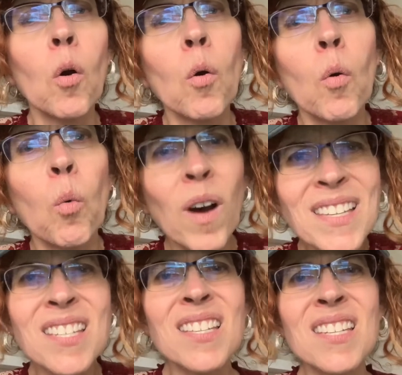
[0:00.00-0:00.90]

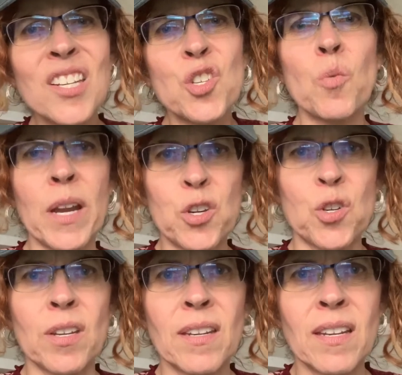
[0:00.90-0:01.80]
What's the
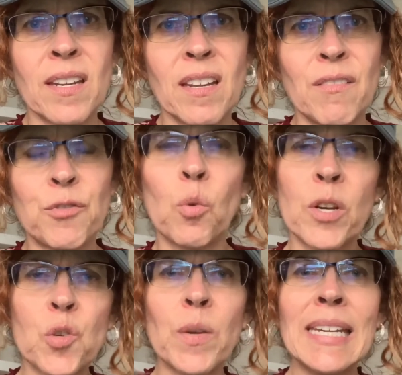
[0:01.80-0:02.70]
situation for
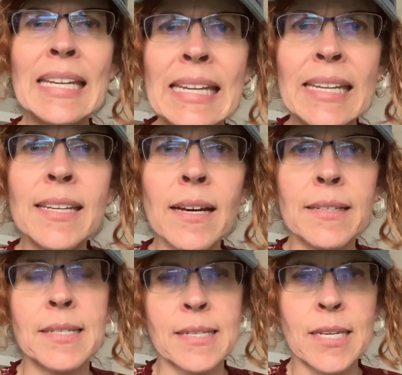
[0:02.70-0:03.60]
which we need a
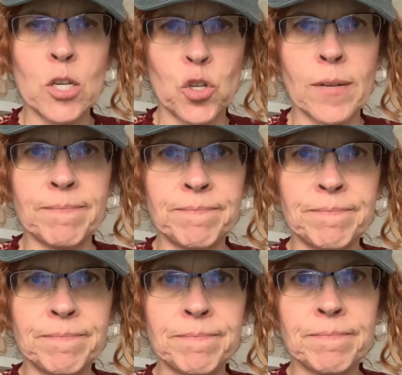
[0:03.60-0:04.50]
decision?
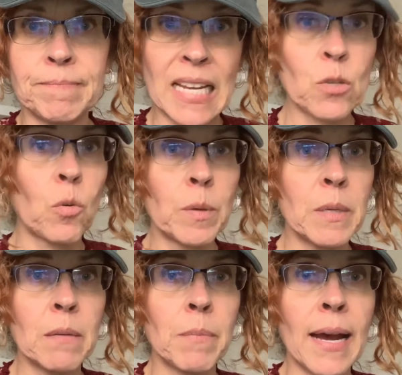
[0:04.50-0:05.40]
That's what we
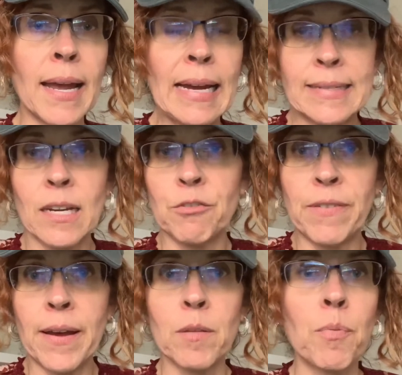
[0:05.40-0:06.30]
mean by
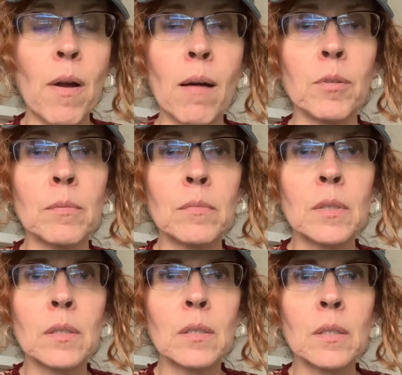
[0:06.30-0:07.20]
identify the problem.
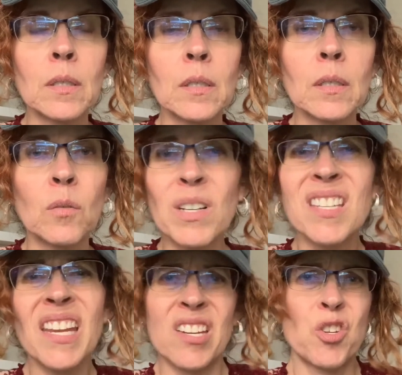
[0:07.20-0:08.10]
What's
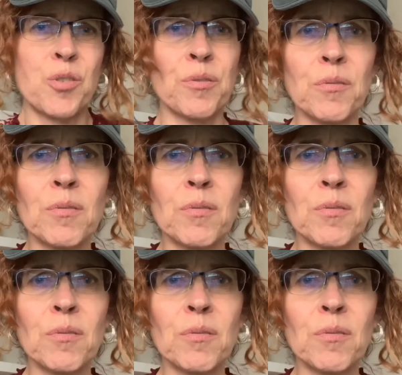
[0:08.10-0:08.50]
the issue?